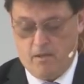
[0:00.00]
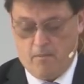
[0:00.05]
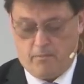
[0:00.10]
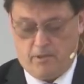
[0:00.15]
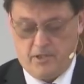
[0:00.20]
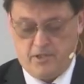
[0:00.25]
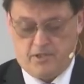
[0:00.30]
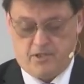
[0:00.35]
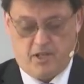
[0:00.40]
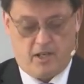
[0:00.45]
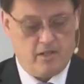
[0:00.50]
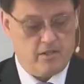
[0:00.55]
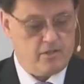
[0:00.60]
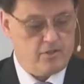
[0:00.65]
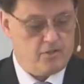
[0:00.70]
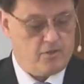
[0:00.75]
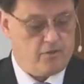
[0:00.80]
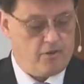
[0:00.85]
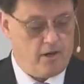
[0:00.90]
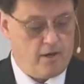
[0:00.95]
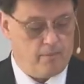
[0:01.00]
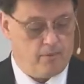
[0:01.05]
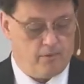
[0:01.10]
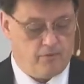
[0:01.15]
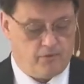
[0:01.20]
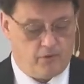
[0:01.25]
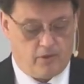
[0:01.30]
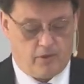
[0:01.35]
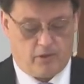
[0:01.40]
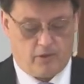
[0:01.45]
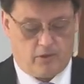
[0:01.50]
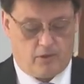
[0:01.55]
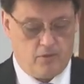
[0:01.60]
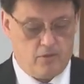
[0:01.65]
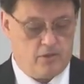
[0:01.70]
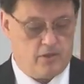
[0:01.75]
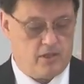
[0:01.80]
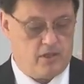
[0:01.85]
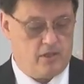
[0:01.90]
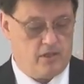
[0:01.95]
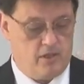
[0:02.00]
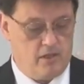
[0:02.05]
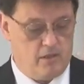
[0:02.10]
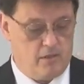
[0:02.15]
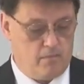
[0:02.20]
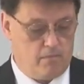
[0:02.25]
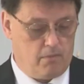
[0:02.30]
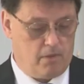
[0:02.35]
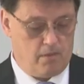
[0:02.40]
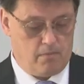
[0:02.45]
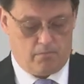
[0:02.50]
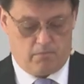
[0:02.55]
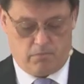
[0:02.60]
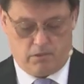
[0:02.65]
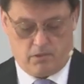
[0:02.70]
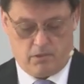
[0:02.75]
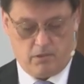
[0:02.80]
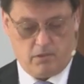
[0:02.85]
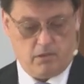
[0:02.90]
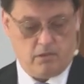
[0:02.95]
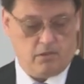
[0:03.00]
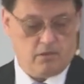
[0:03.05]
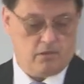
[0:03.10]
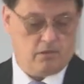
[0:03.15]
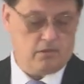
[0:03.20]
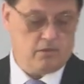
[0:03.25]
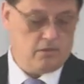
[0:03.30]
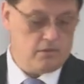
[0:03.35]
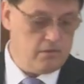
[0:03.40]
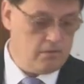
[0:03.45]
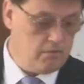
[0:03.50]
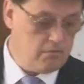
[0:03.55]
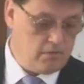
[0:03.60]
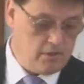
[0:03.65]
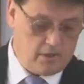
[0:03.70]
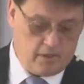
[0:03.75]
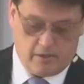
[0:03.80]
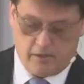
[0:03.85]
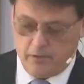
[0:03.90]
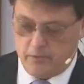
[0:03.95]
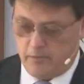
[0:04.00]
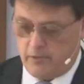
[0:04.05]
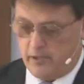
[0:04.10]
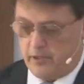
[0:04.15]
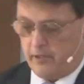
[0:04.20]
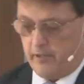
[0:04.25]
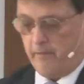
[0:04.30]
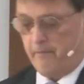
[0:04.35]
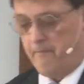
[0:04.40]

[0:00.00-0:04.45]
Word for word: Please stand as you're able for our closing hymn number, what to do with it?